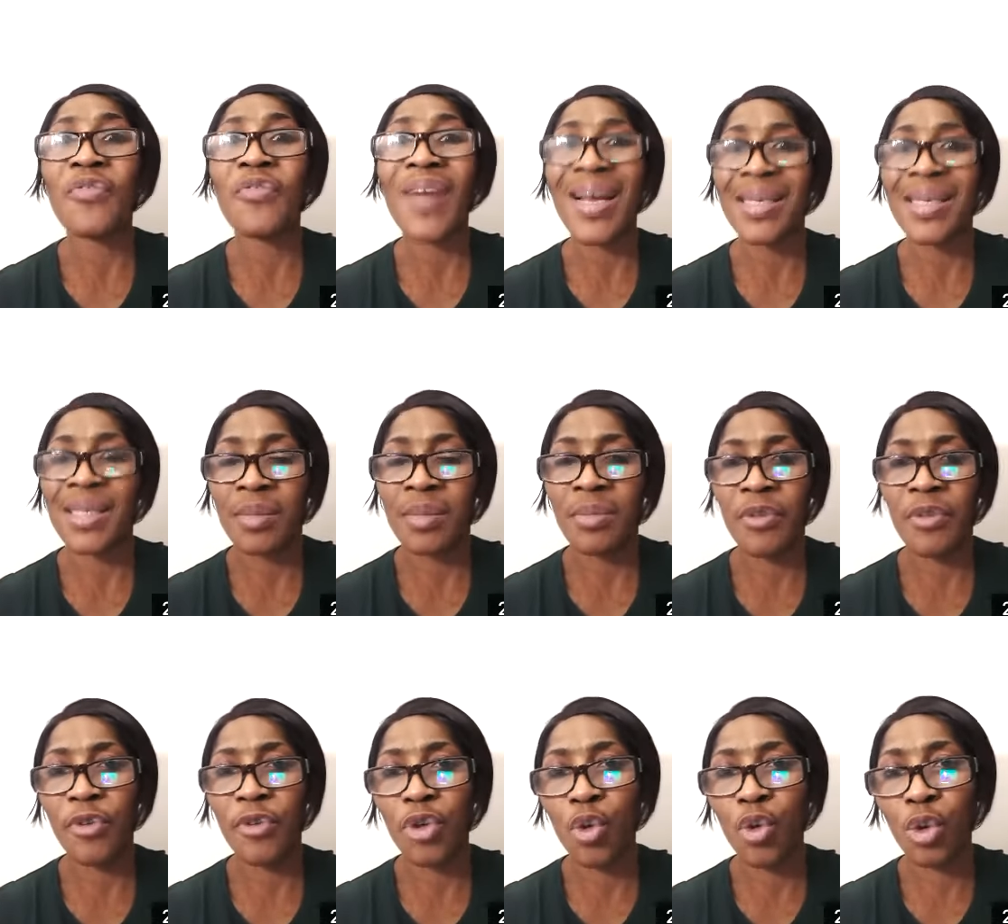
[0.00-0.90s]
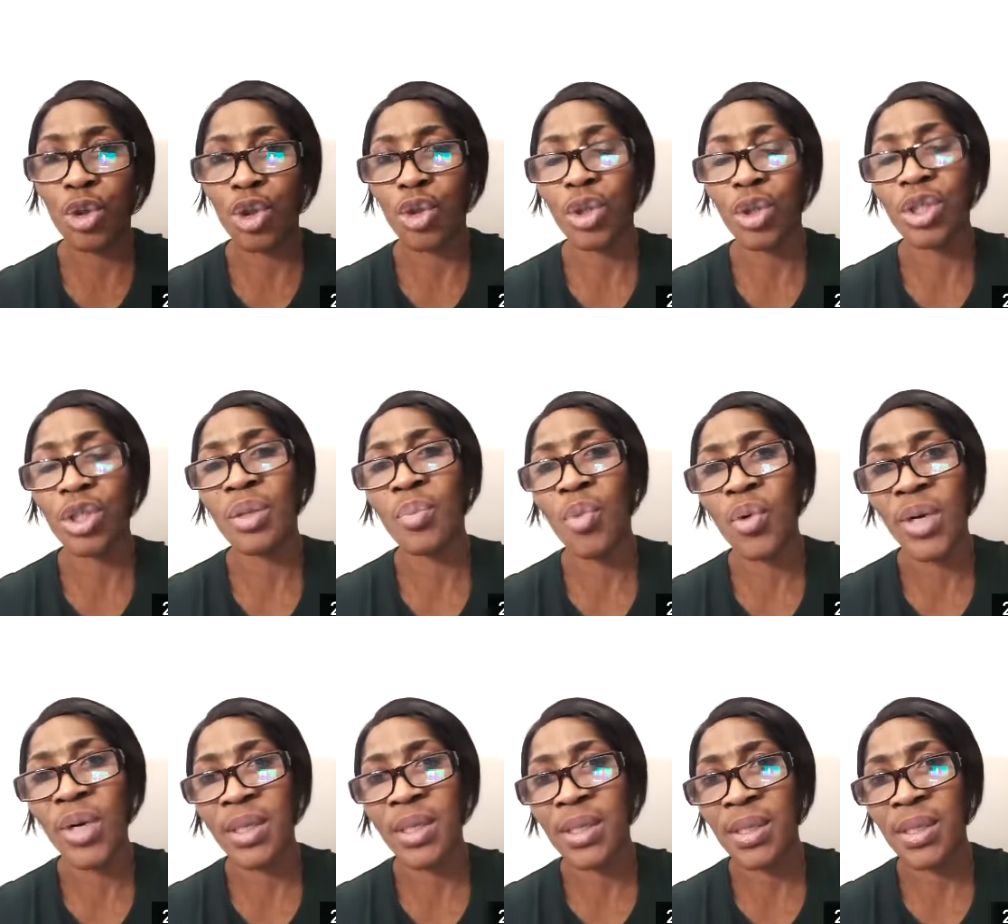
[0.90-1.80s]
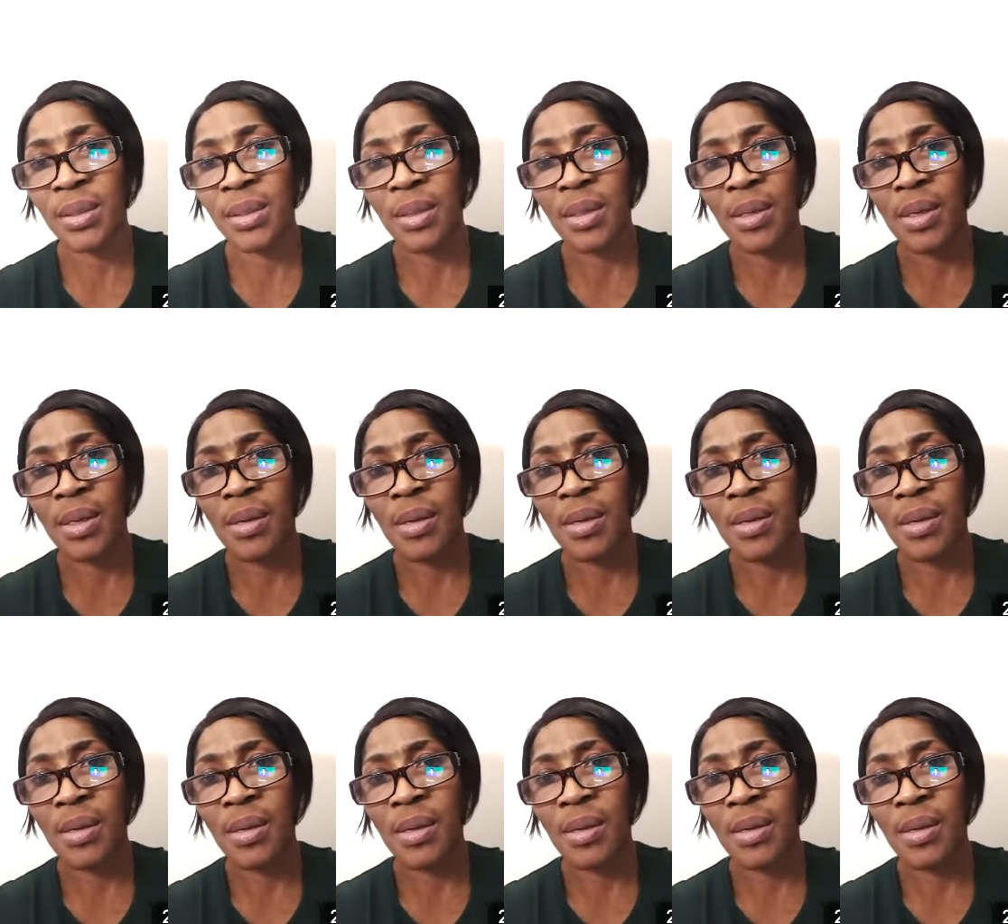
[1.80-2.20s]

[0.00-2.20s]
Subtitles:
fast. You go to church in the mornings.